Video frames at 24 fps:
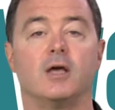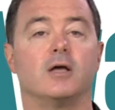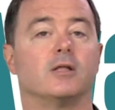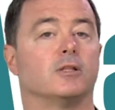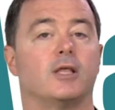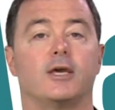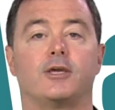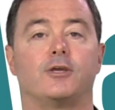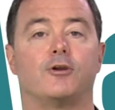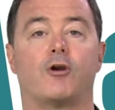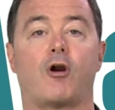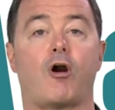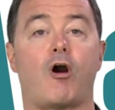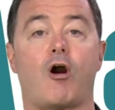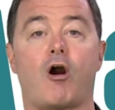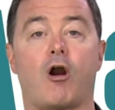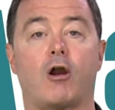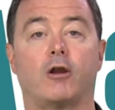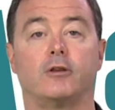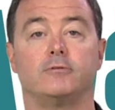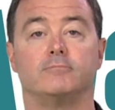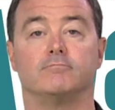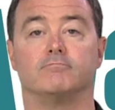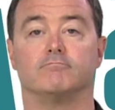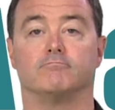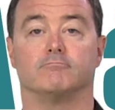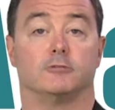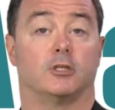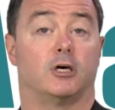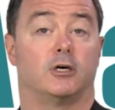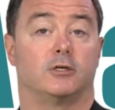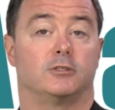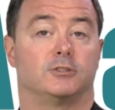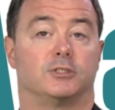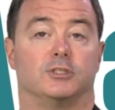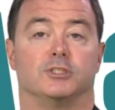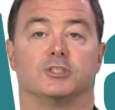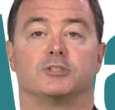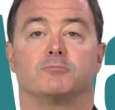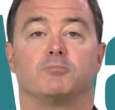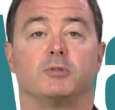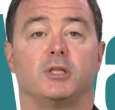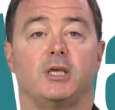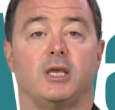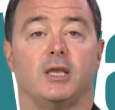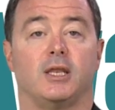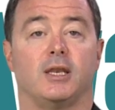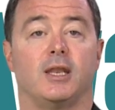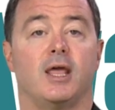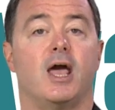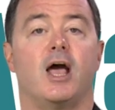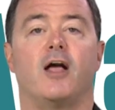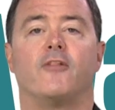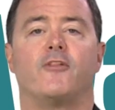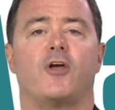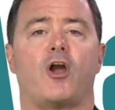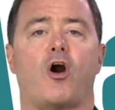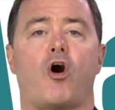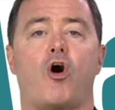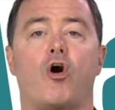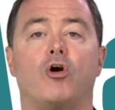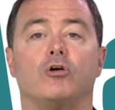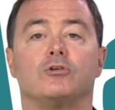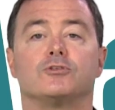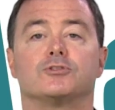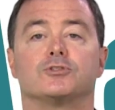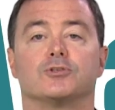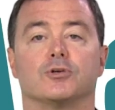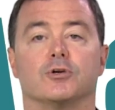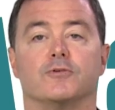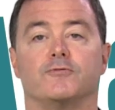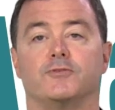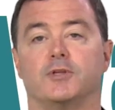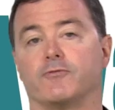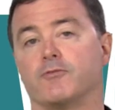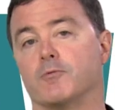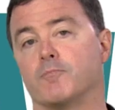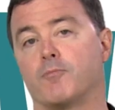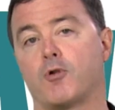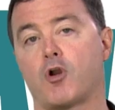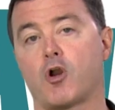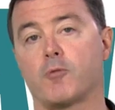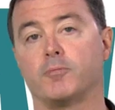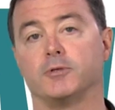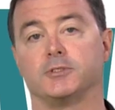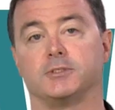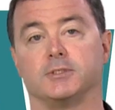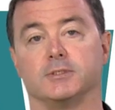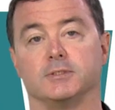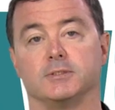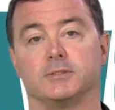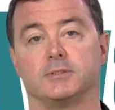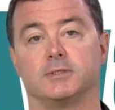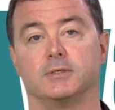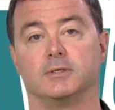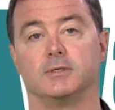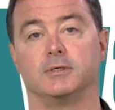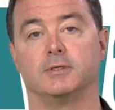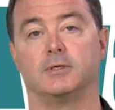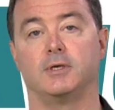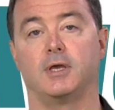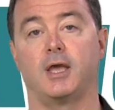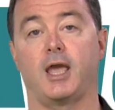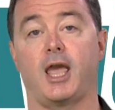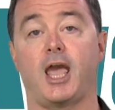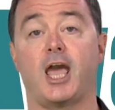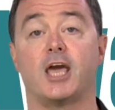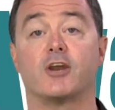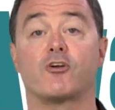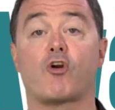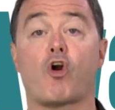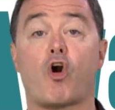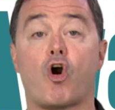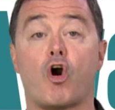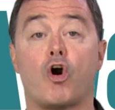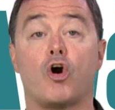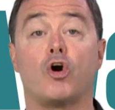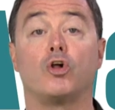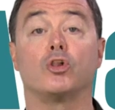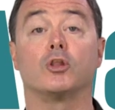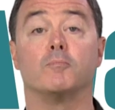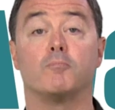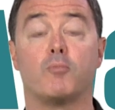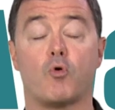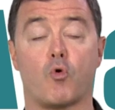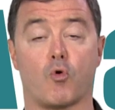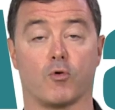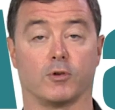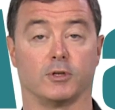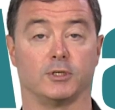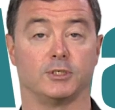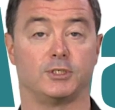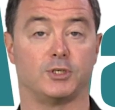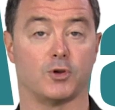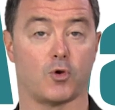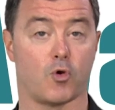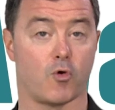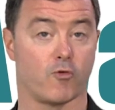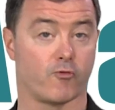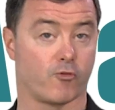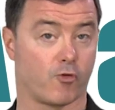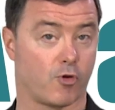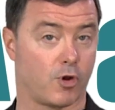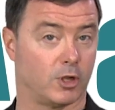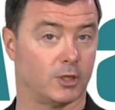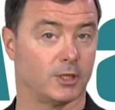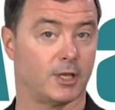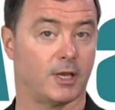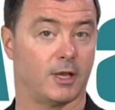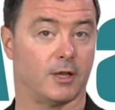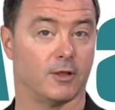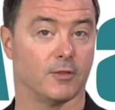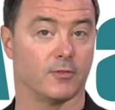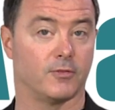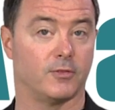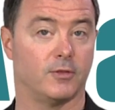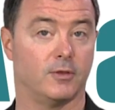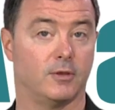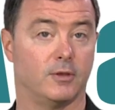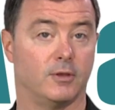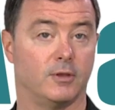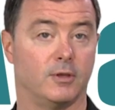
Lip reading: Like your heart, lungs, and spleen, they all serve different purposes and are all important to overall health.